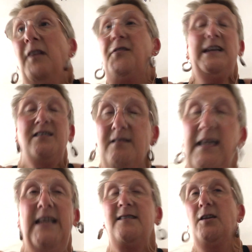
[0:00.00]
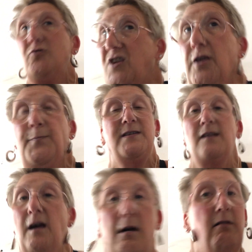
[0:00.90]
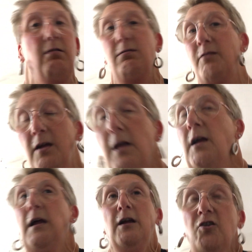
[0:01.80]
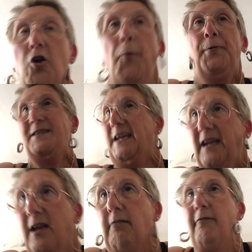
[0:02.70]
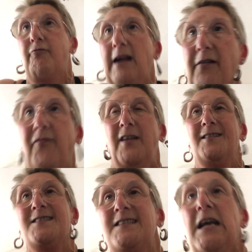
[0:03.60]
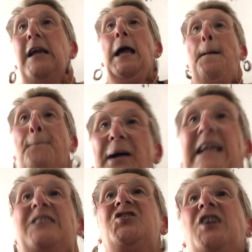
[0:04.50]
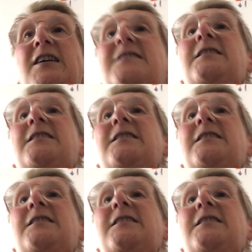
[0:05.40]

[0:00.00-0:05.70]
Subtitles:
These YouTubers are not particular of relevance, but it's just